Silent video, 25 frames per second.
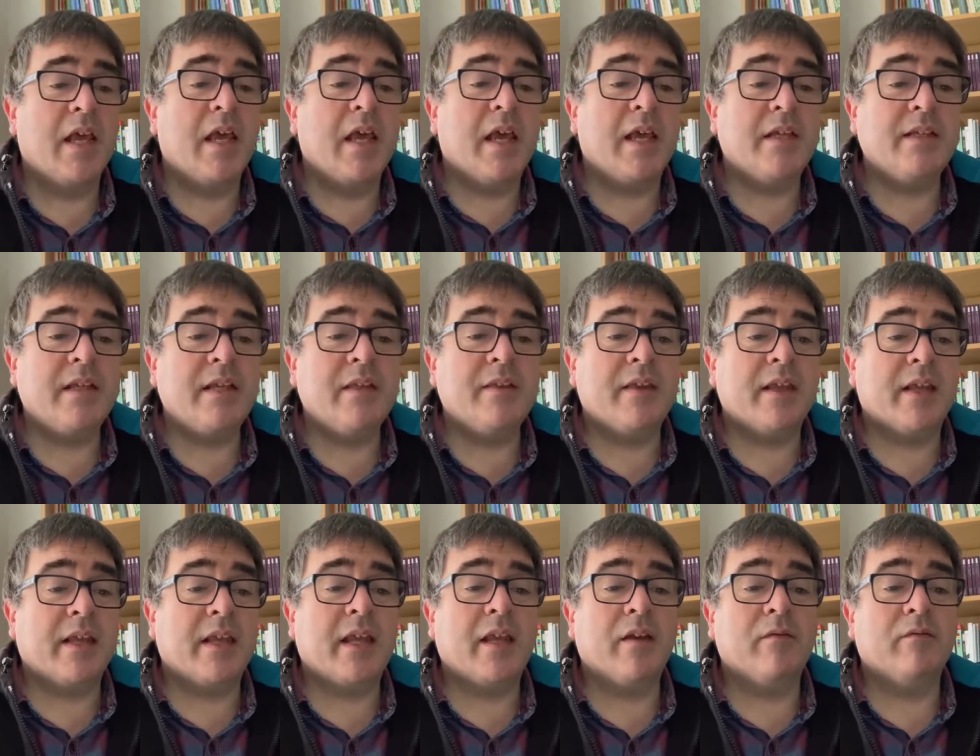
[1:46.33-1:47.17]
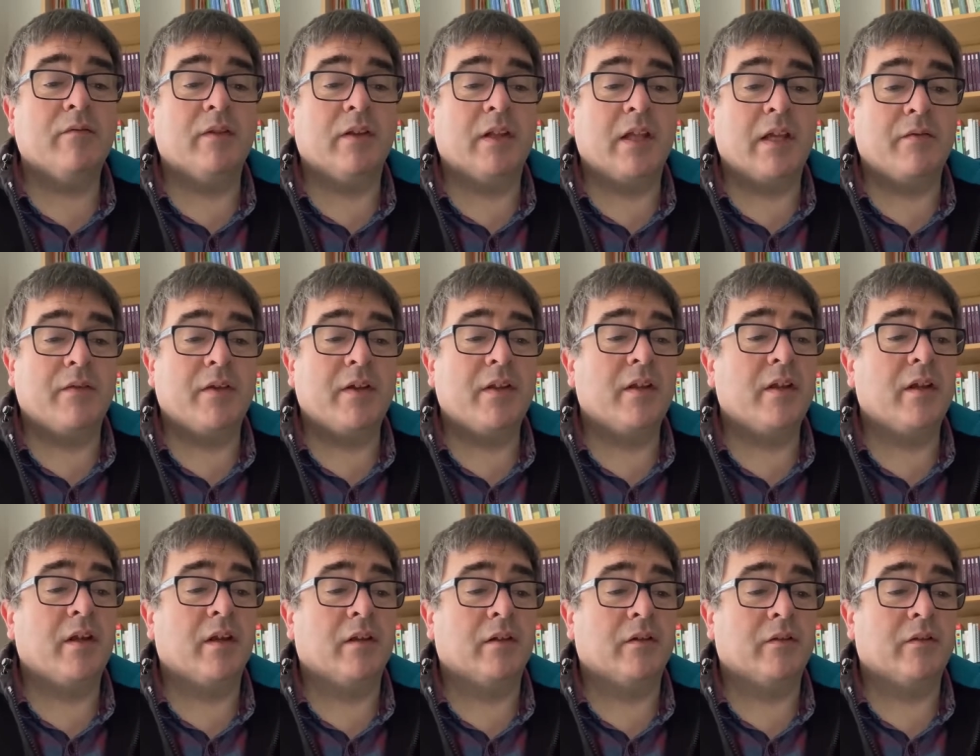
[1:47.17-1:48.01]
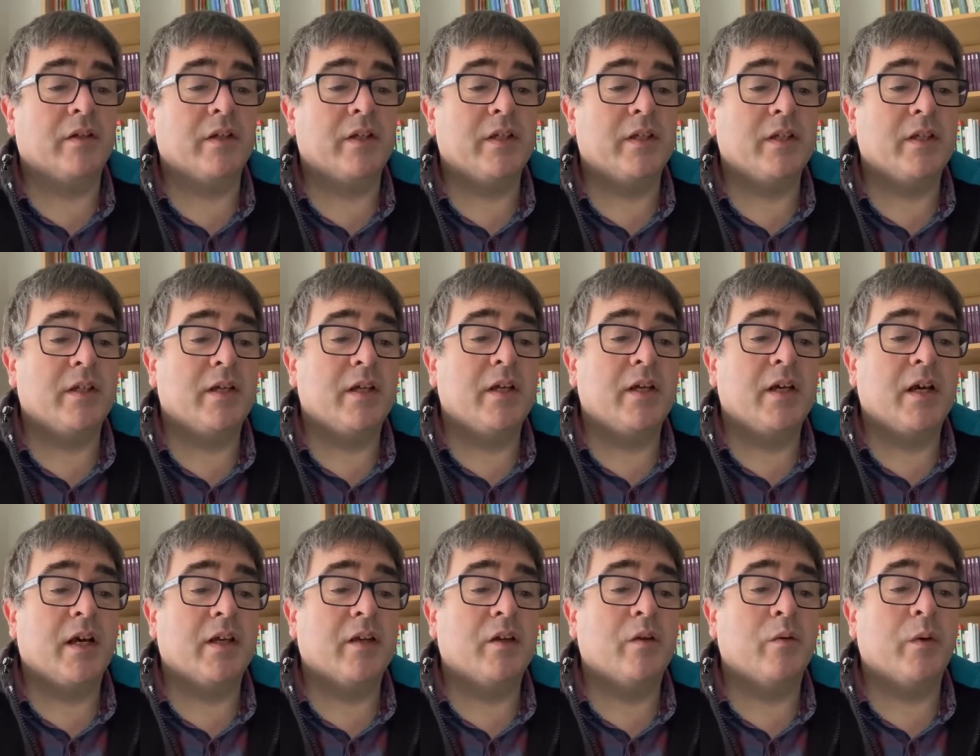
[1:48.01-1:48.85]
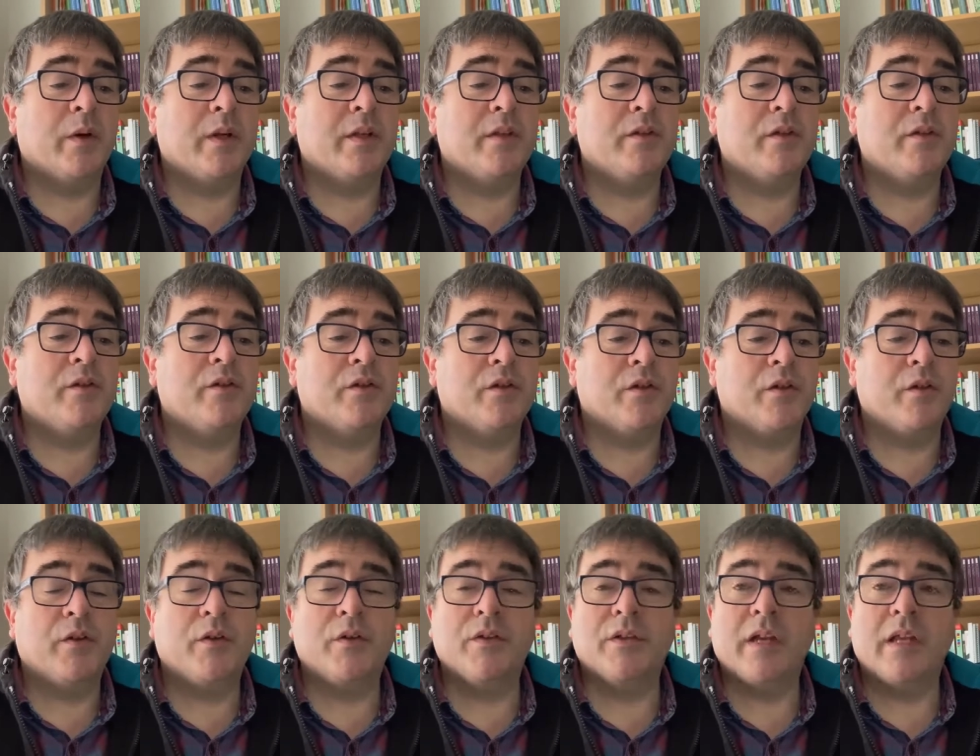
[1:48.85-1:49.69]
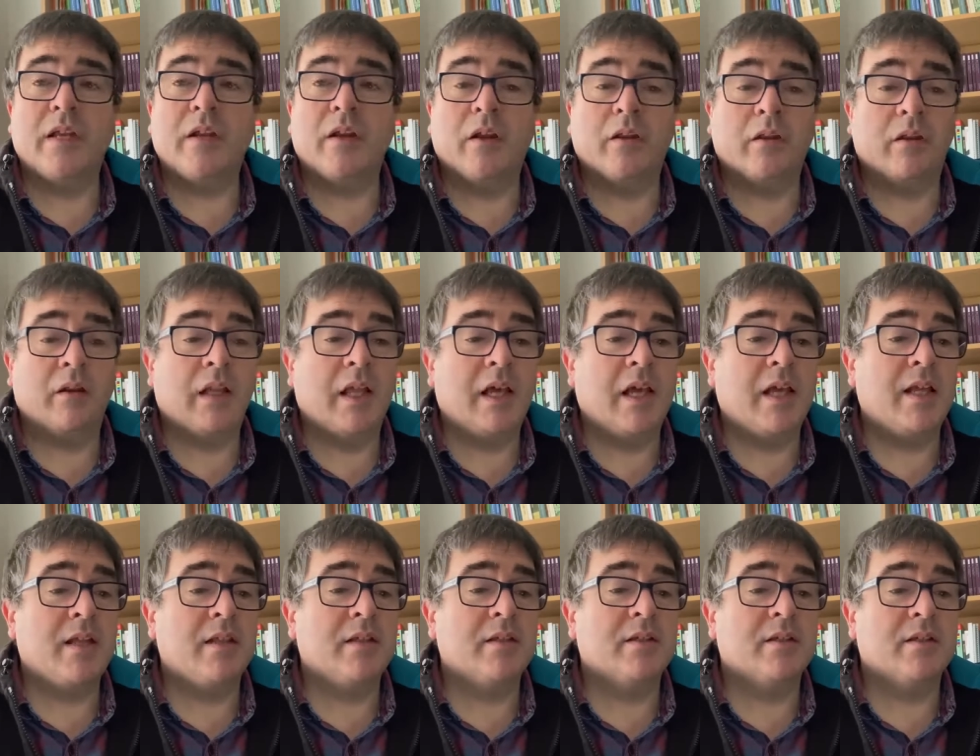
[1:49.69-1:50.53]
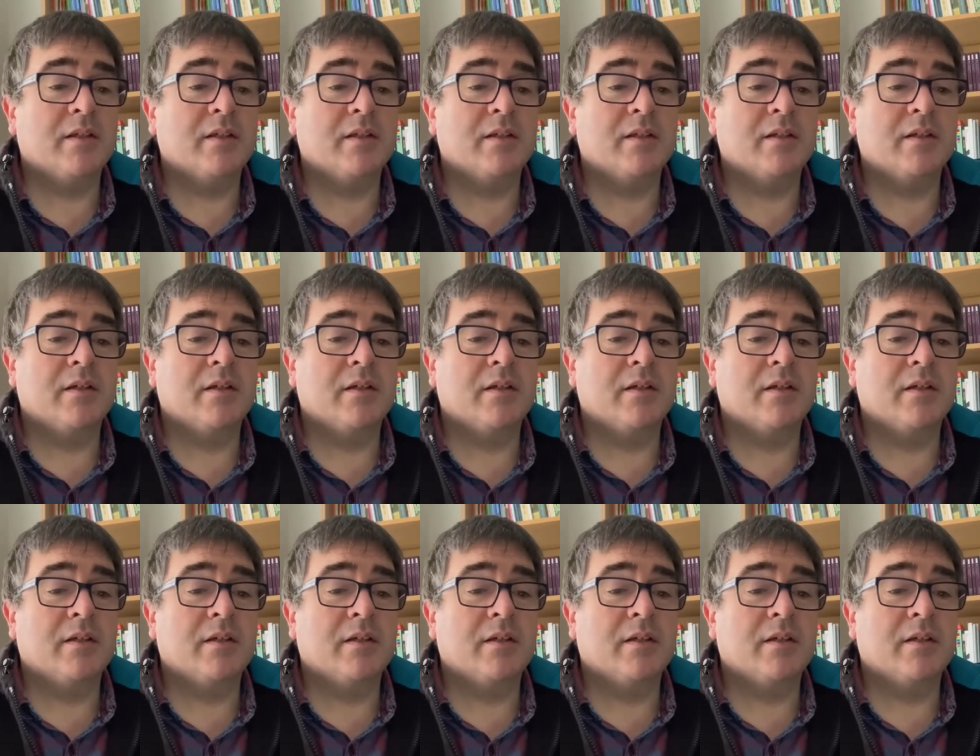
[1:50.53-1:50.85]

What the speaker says: "Is he thinking of leaving the country and going to Jews in other lands?